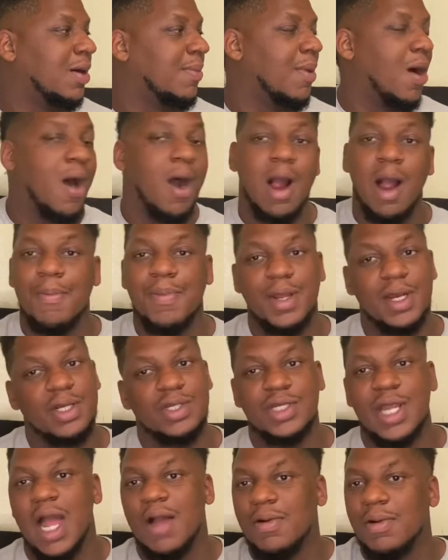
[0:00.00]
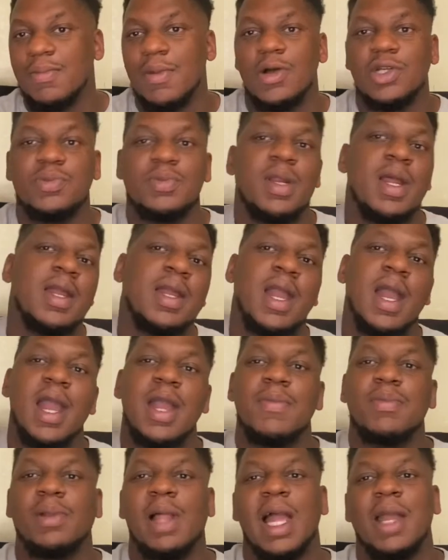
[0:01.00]
RP to Chadwick Boseman, aka
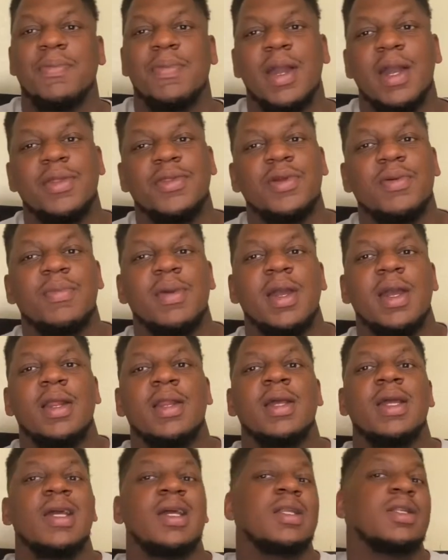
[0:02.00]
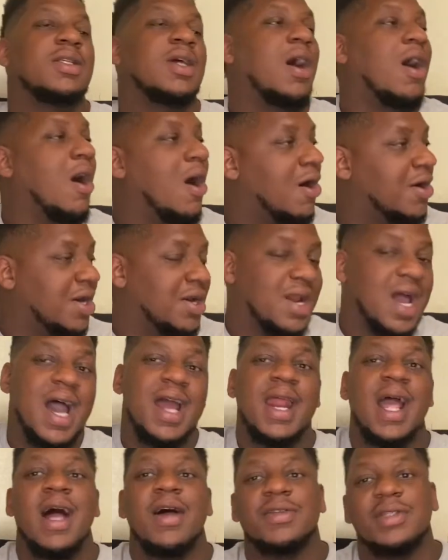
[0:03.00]
Black Panther, man. To all the night
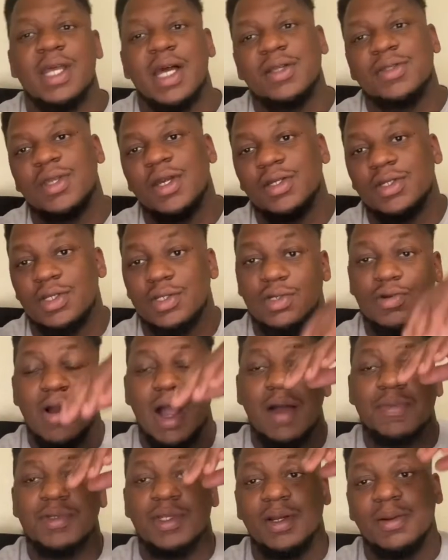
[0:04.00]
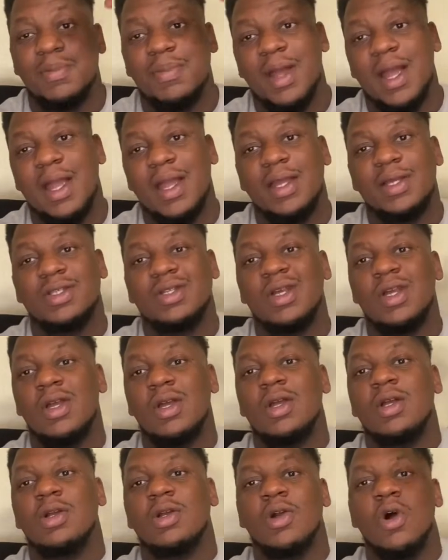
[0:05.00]
owls out there, subscribe to the page.
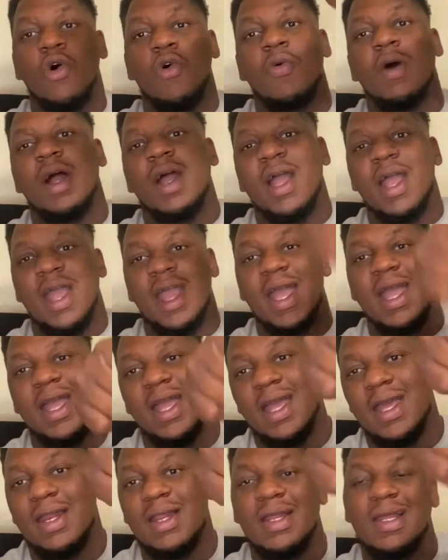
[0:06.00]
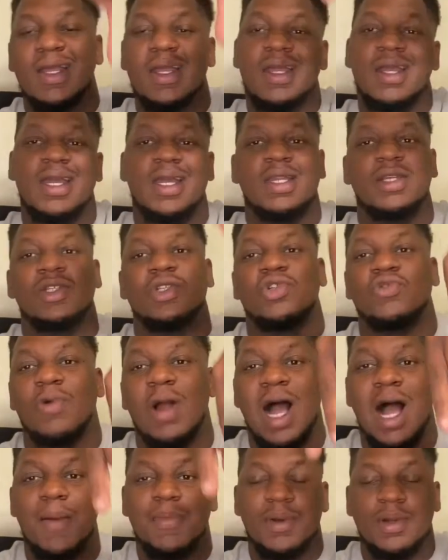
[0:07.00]
Go ahead and
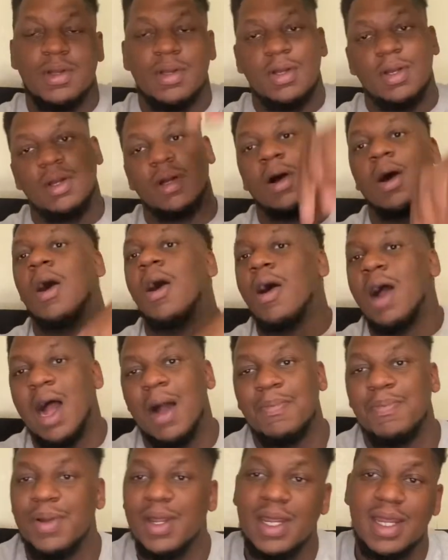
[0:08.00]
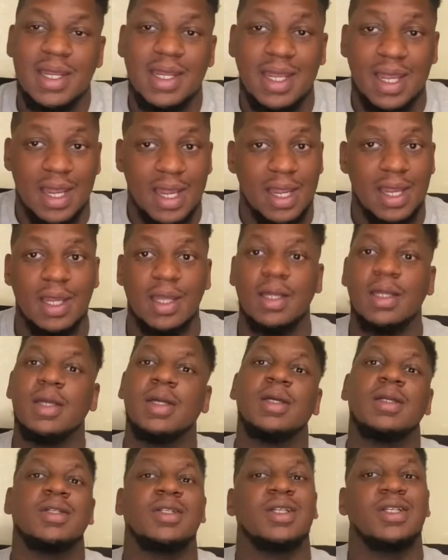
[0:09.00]
drop RIP King
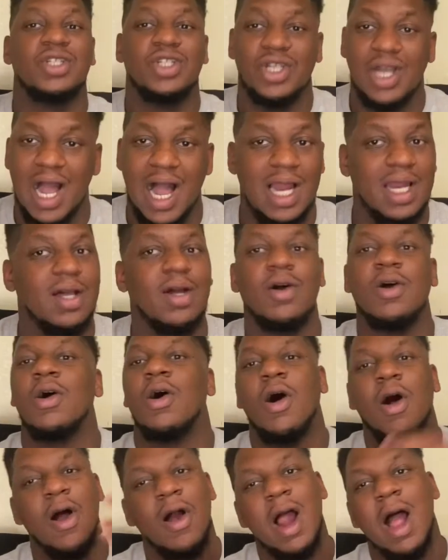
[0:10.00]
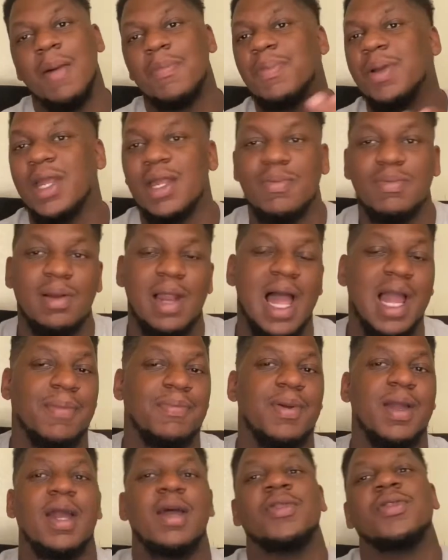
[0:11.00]
T'Challa or RIP Black
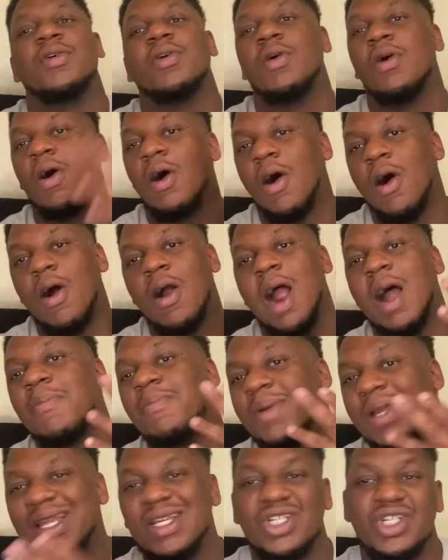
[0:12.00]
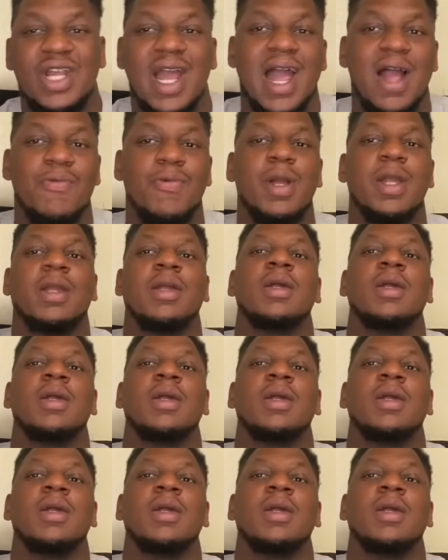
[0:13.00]
Panther or RIP Chadwick